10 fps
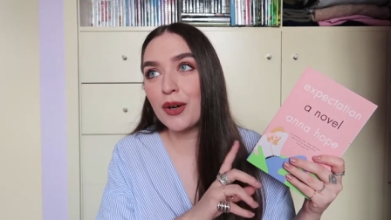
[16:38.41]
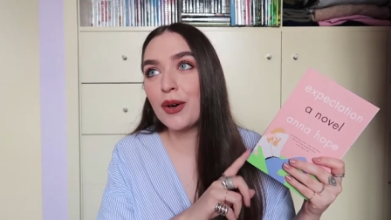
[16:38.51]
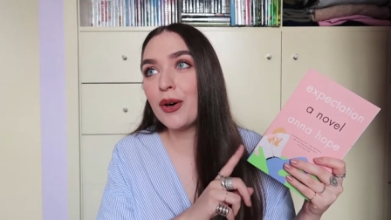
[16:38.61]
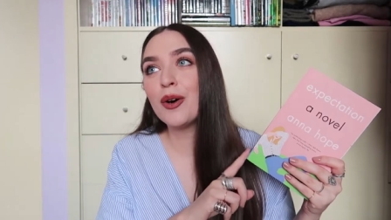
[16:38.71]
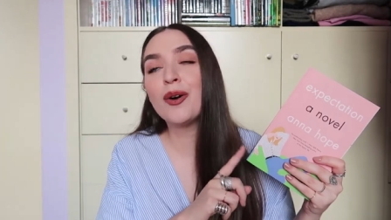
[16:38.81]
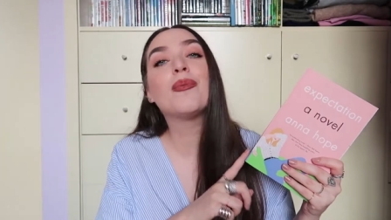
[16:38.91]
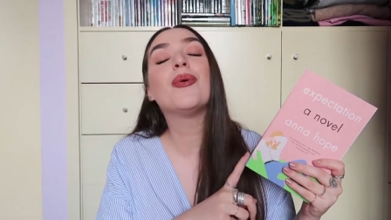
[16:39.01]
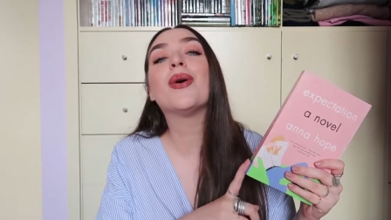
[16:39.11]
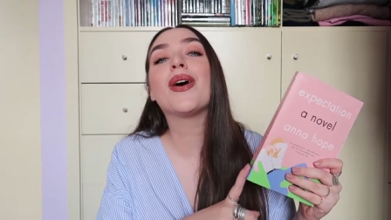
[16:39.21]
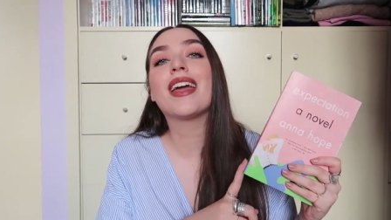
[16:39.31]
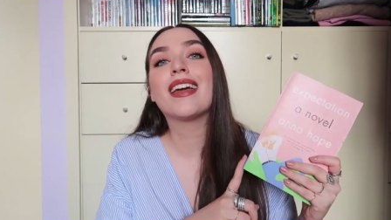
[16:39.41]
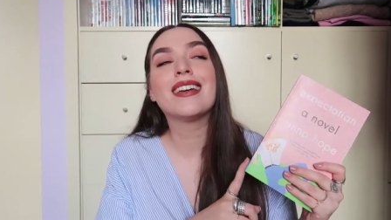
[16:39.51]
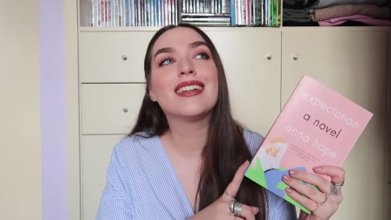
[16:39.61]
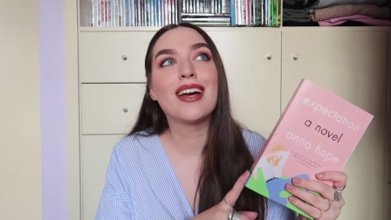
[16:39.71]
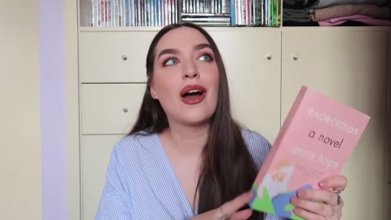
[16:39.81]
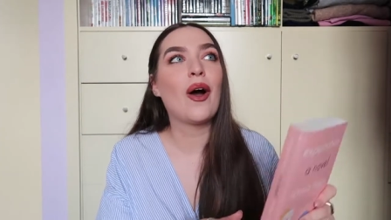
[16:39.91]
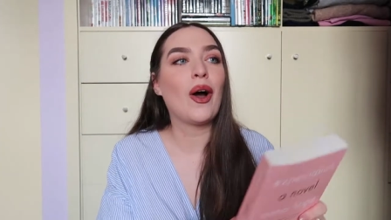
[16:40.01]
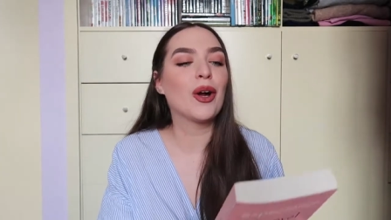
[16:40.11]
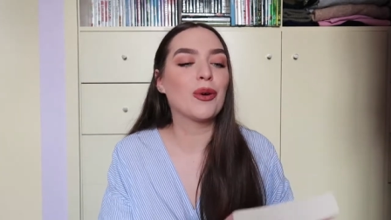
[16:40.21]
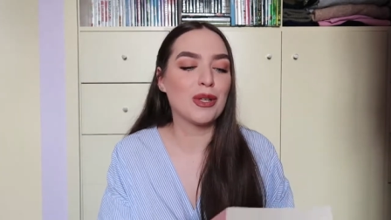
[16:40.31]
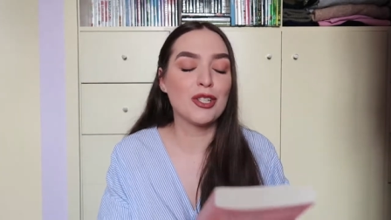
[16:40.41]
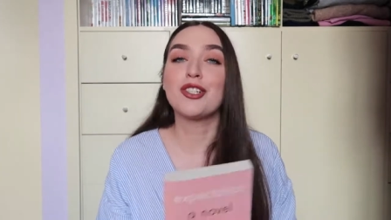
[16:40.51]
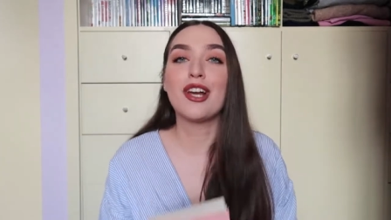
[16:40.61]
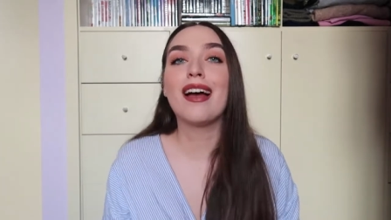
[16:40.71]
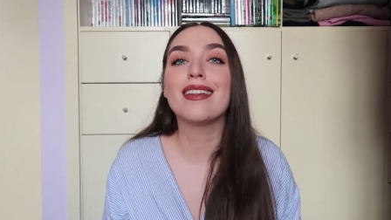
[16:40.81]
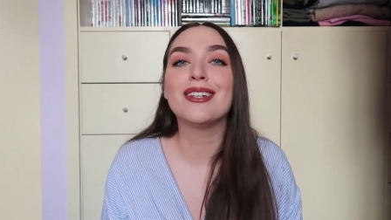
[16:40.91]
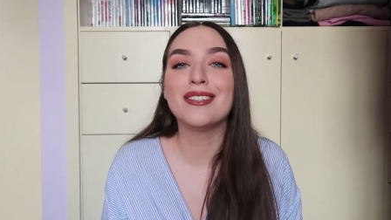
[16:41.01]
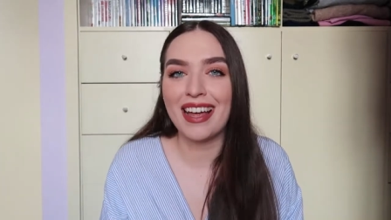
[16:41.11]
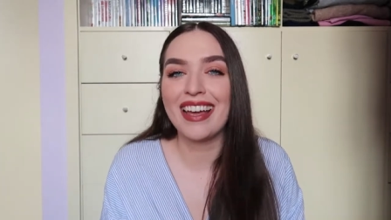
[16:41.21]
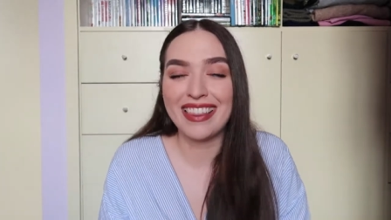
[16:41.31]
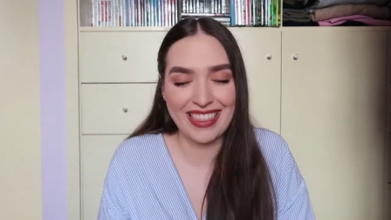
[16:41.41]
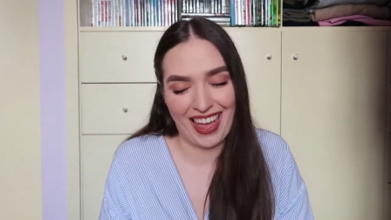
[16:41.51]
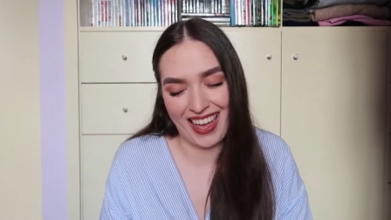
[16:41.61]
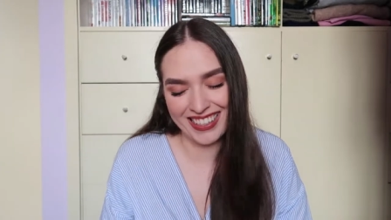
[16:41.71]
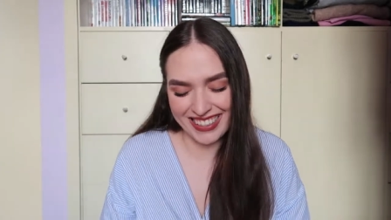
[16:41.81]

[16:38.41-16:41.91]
oh boy, are we shallow like that.